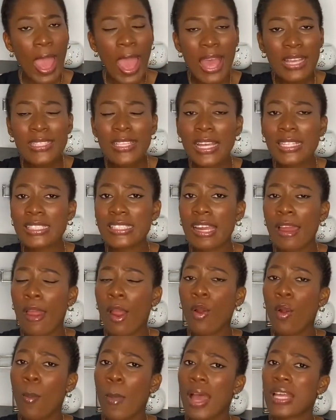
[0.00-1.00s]
I said, Auntie
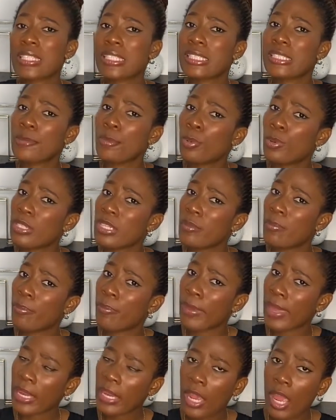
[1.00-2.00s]
Dara, come and sleep on the
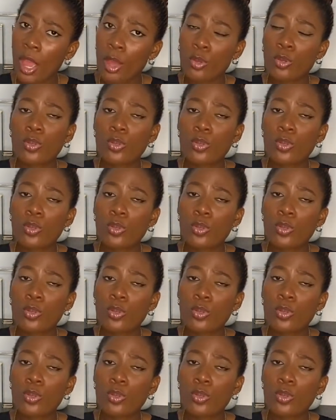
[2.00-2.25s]
bed.